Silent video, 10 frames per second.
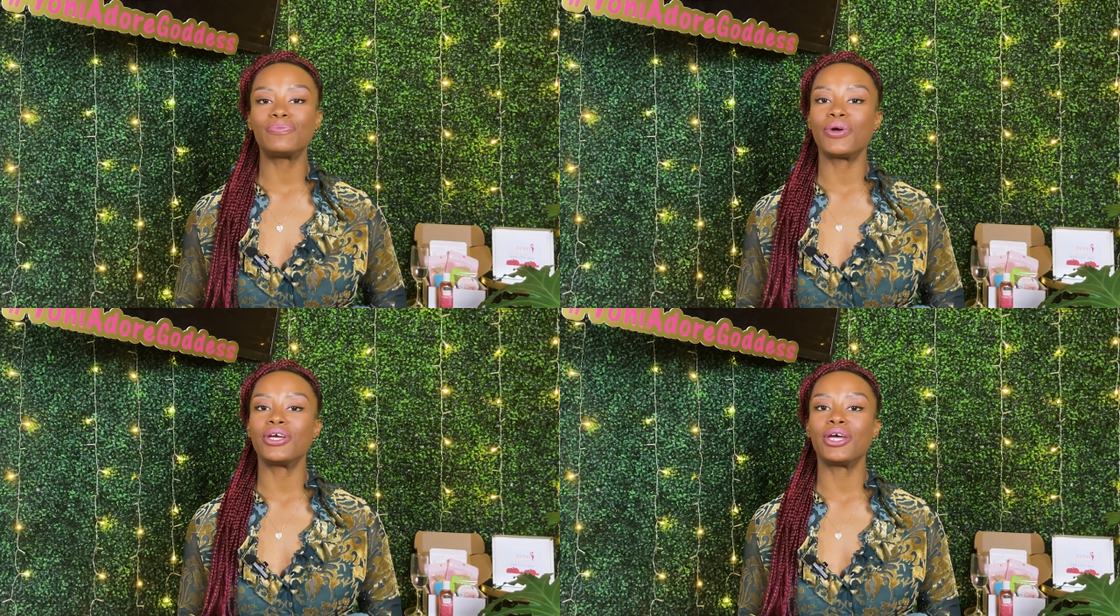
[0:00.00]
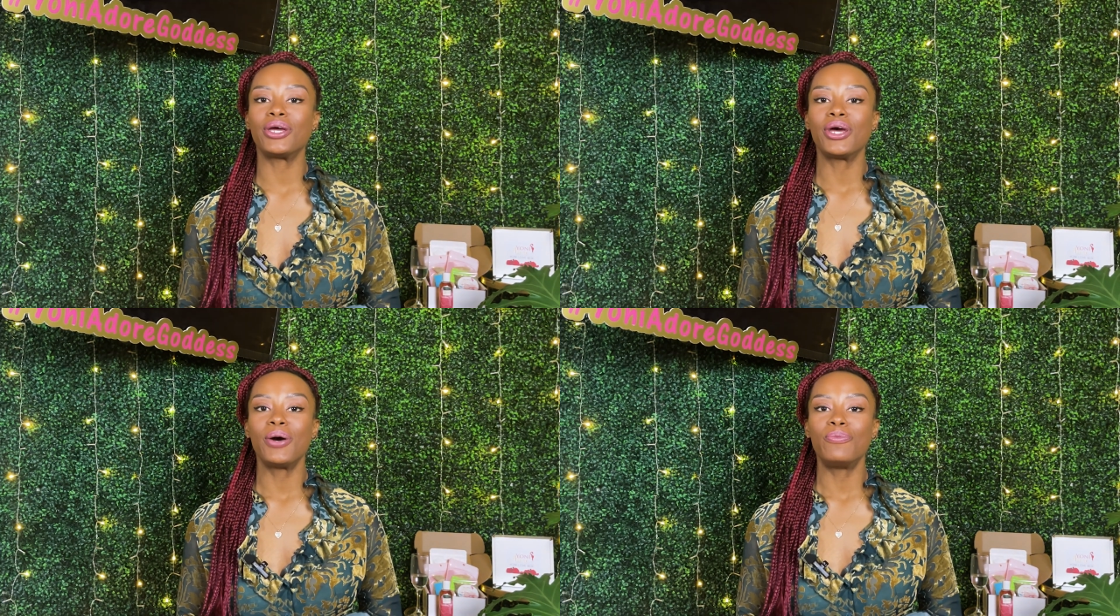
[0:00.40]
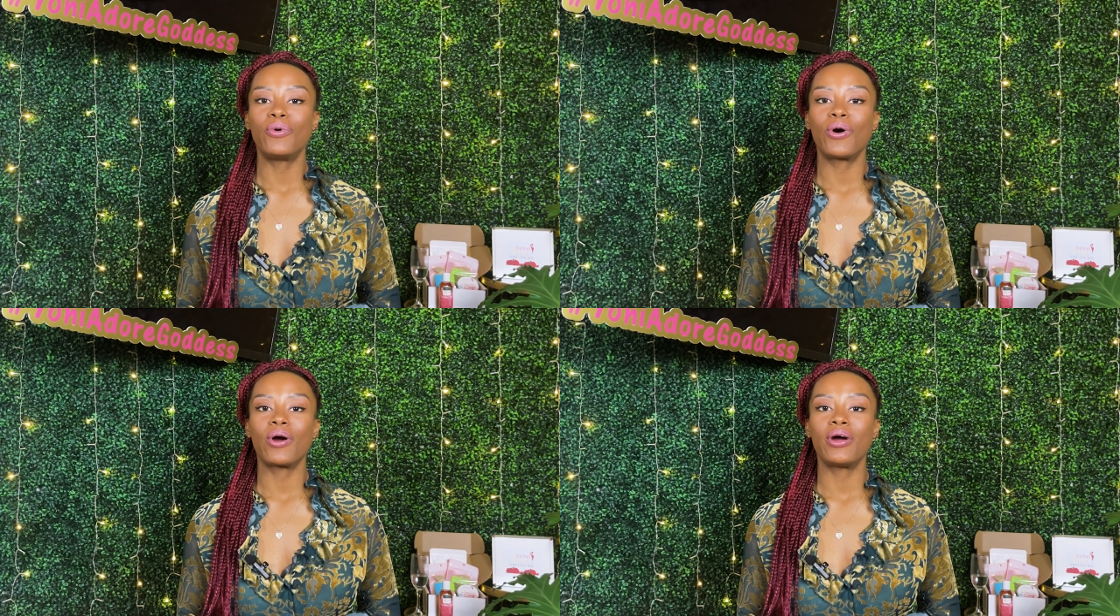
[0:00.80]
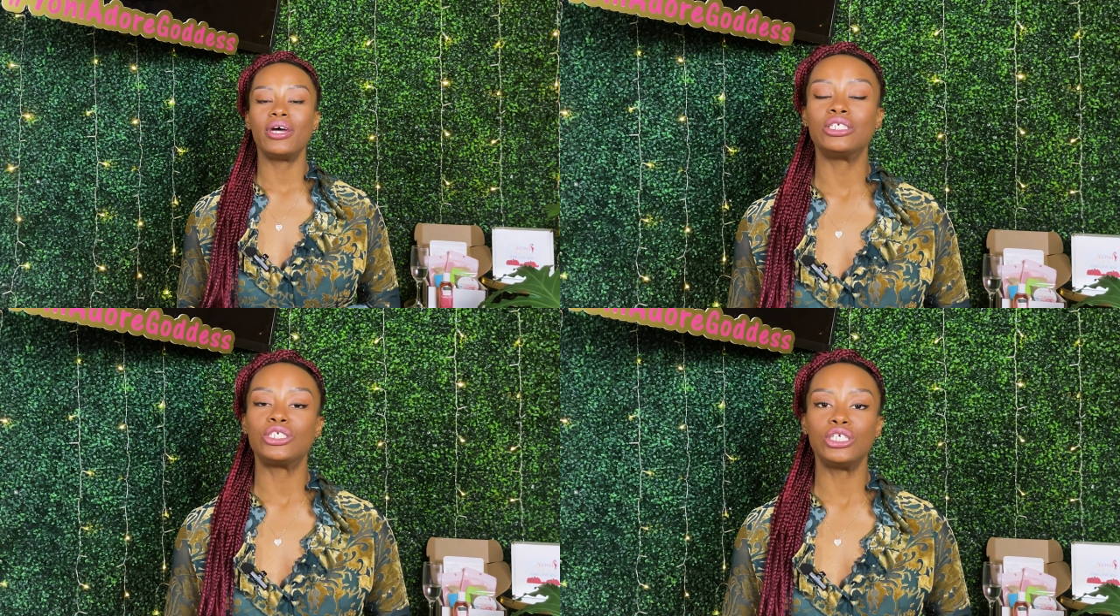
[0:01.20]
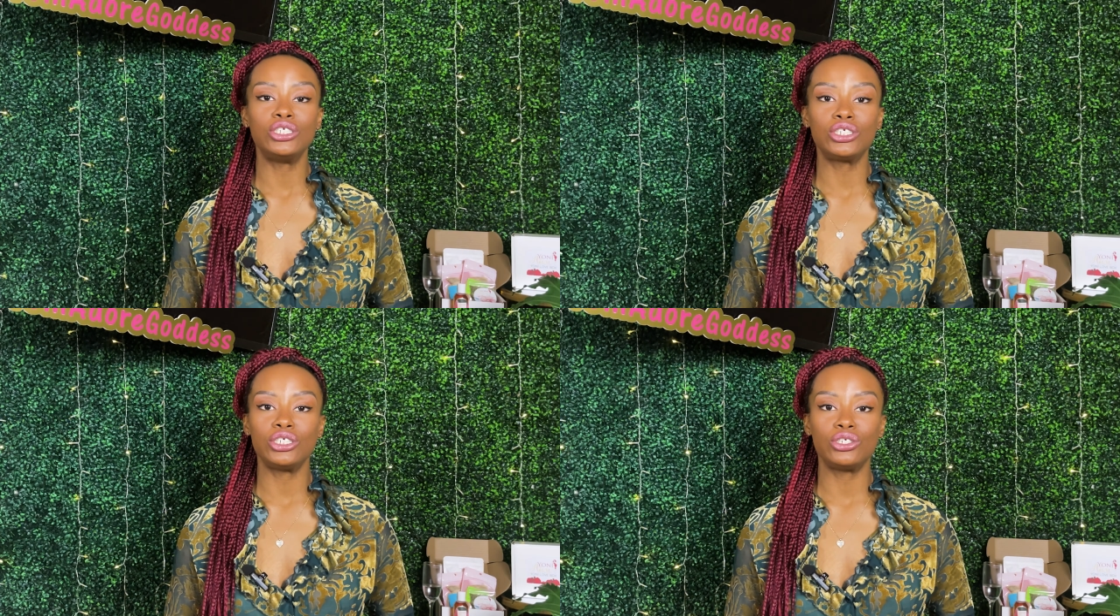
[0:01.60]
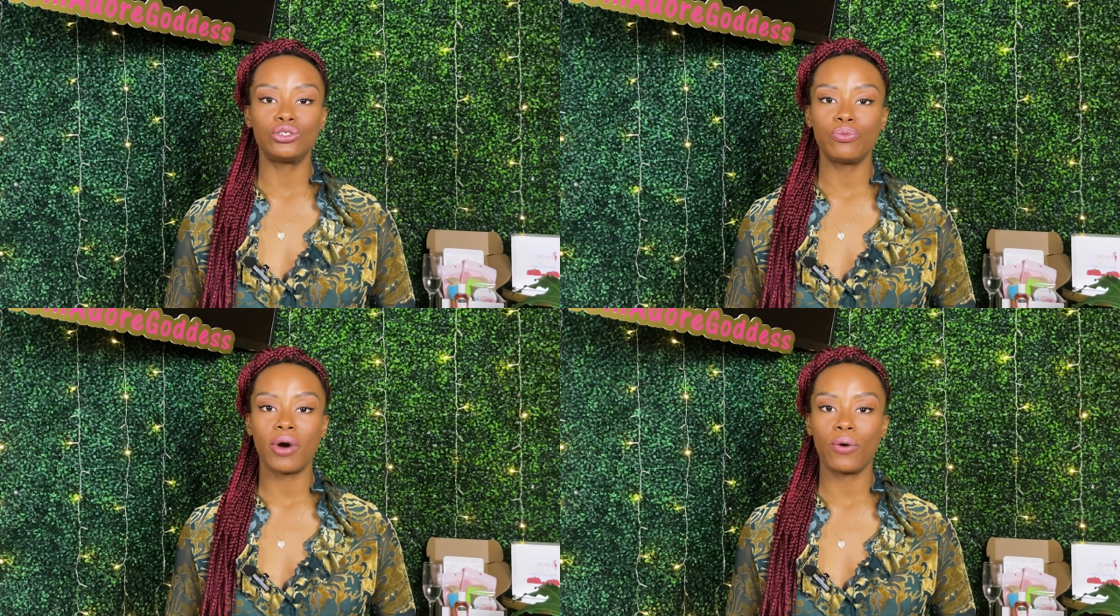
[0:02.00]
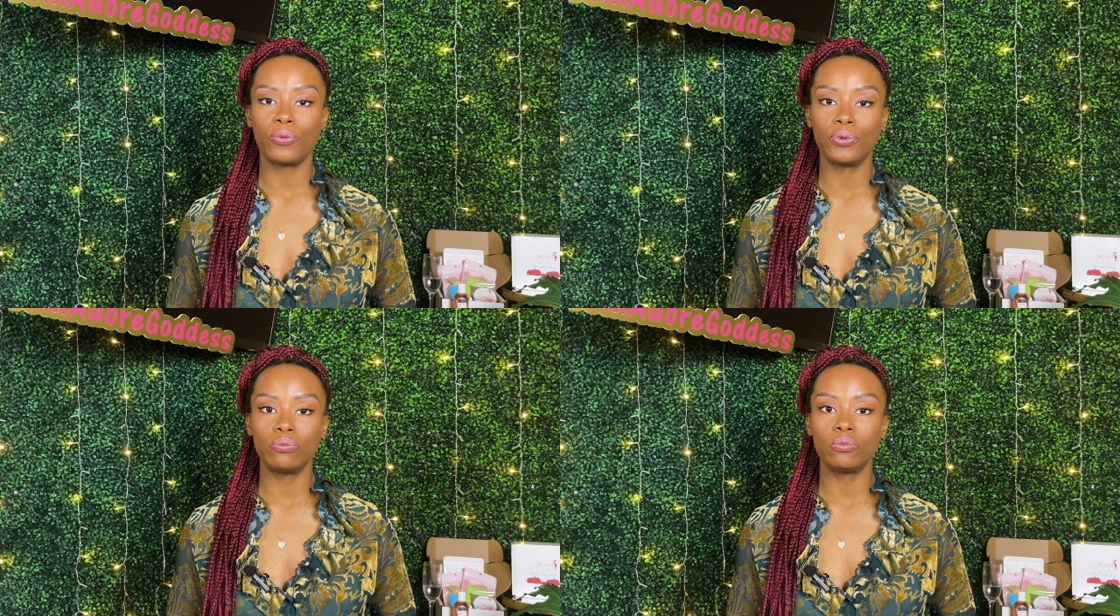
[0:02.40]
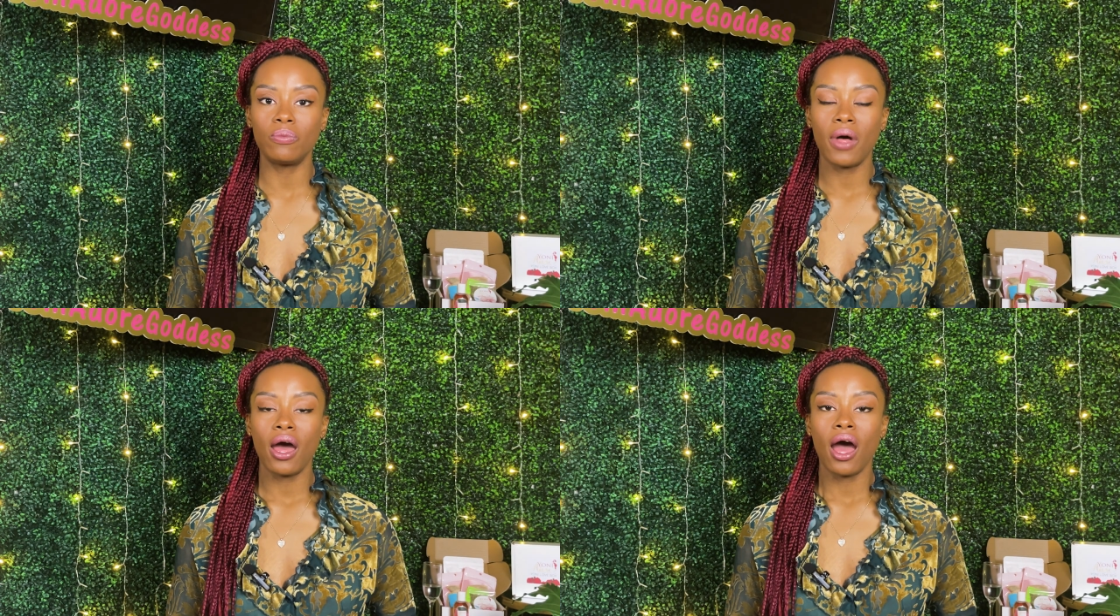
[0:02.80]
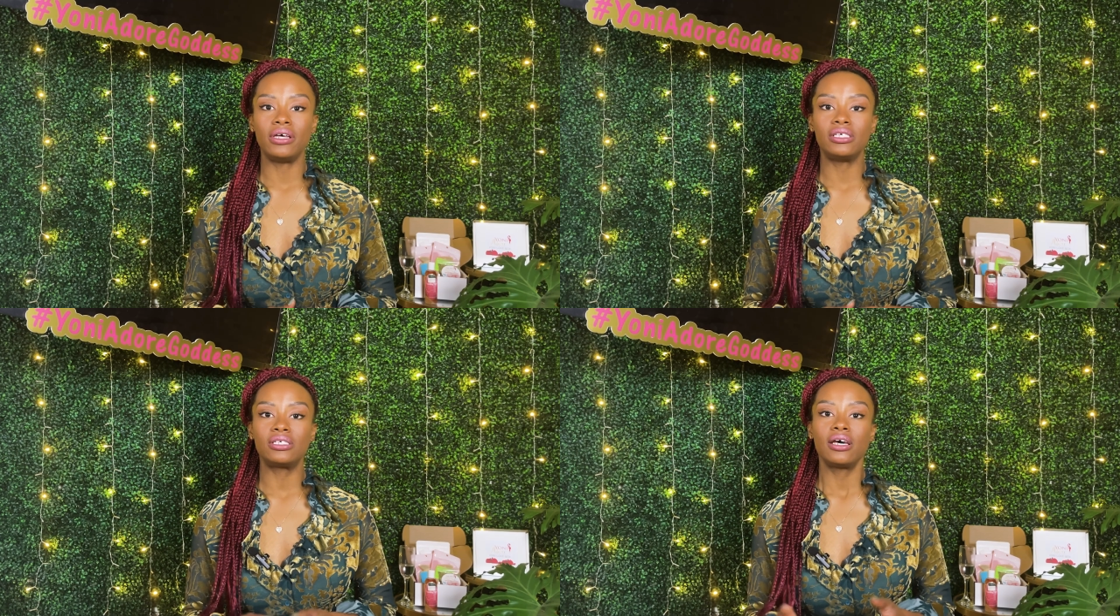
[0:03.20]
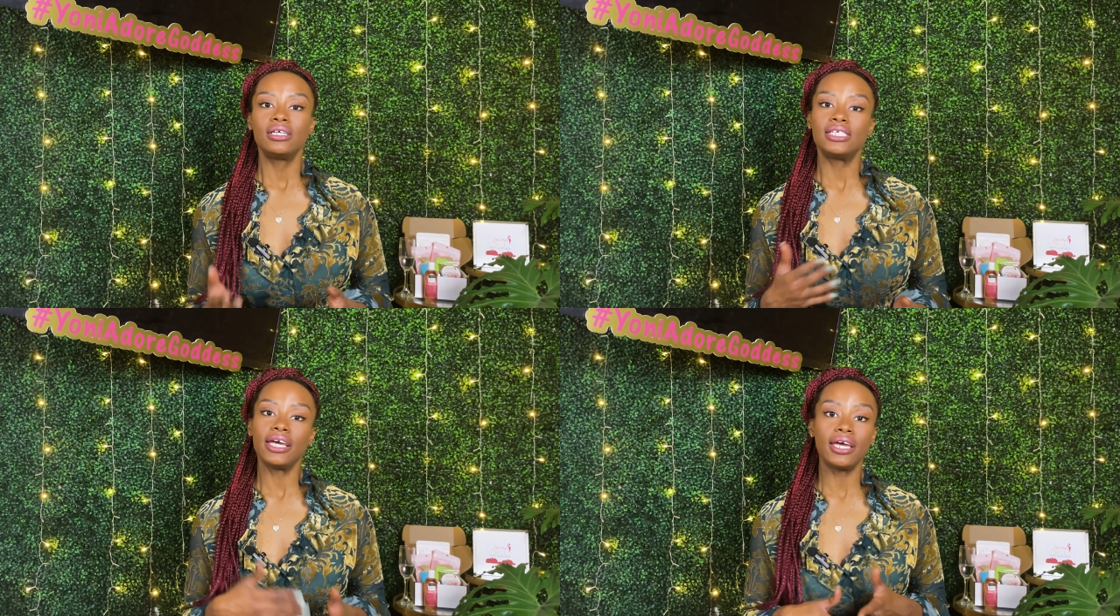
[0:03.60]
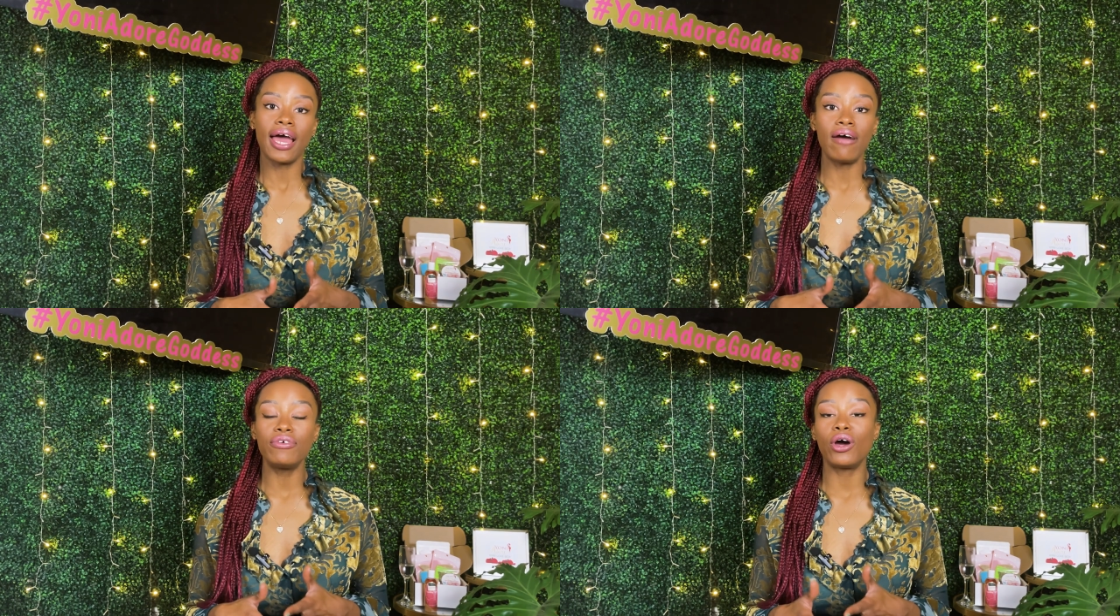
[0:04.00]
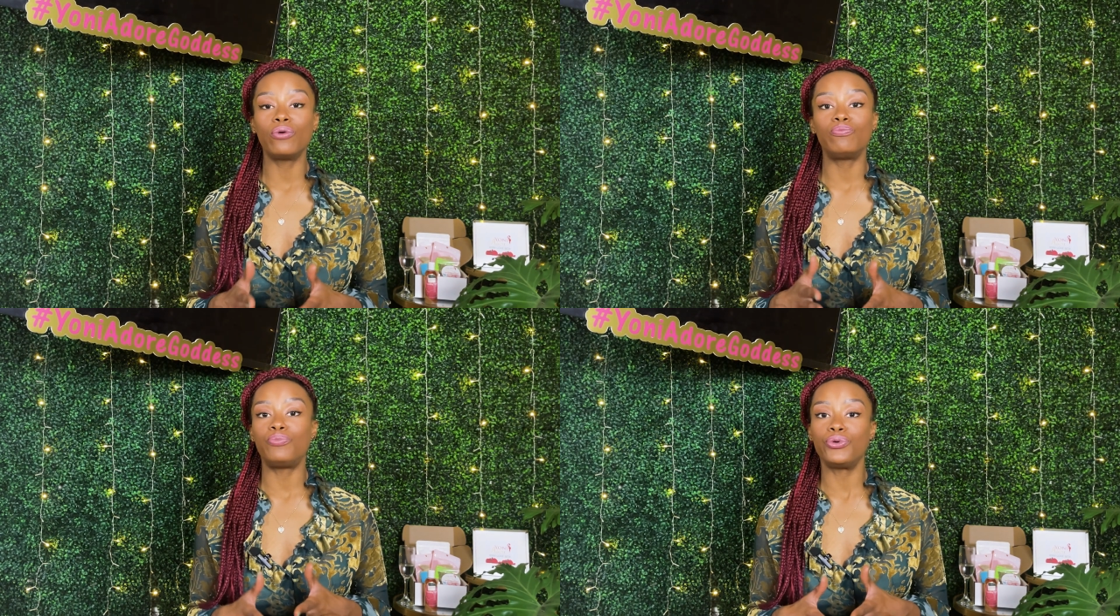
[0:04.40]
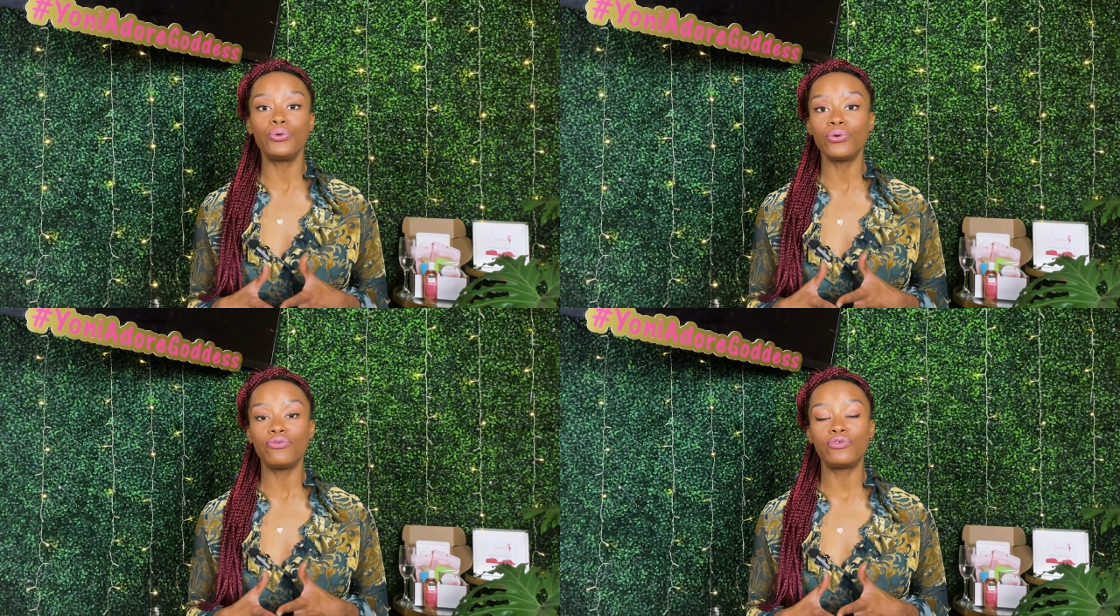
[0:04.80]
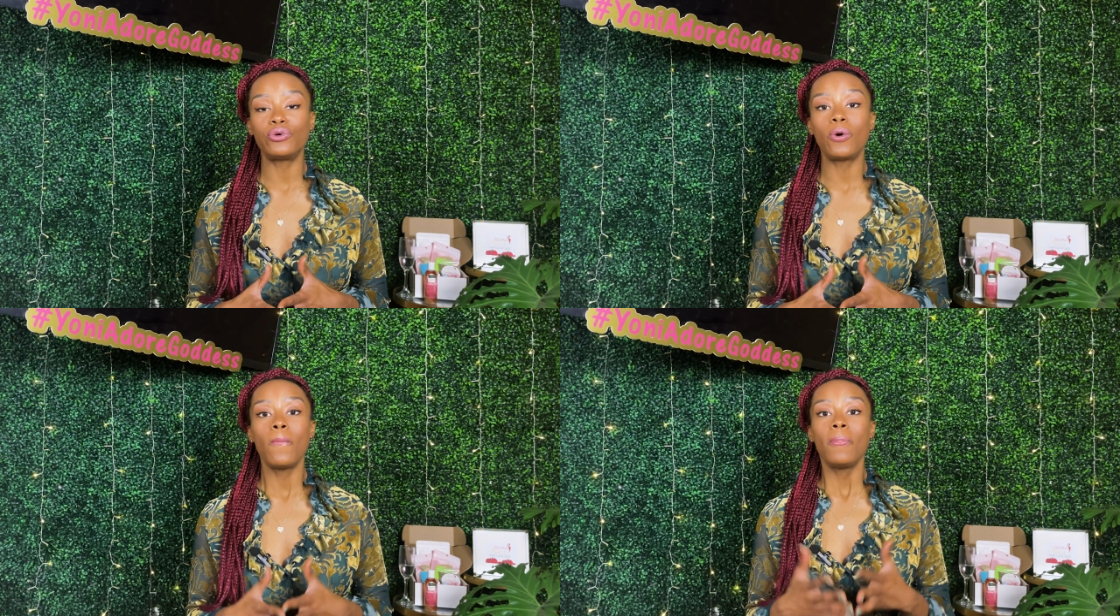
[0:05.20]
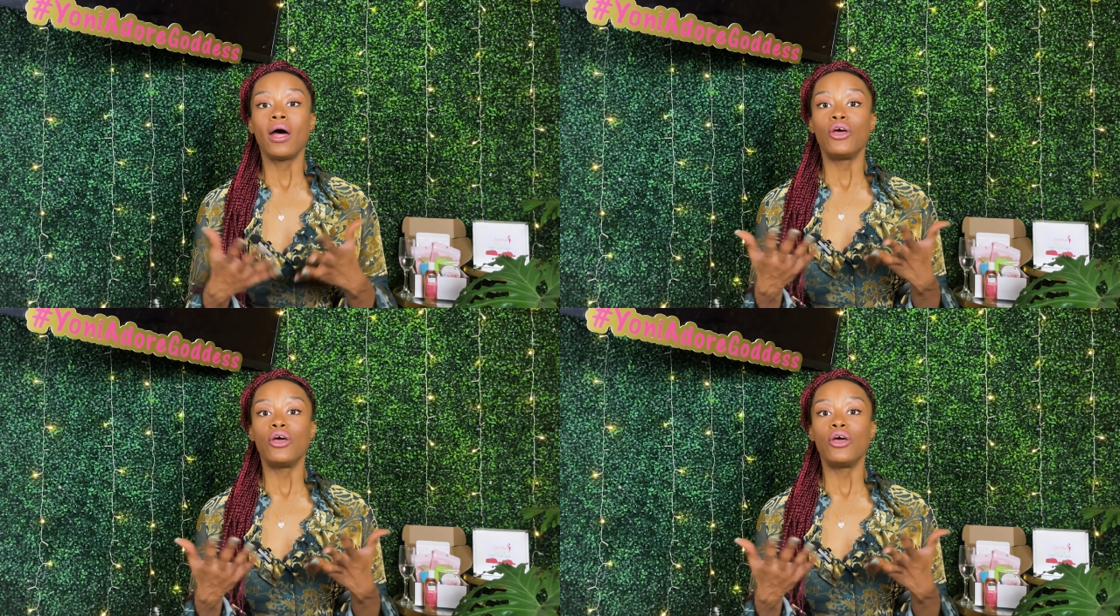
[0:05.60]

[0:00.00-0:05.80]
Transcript: bringing more intention into my womb is taking having a beautiful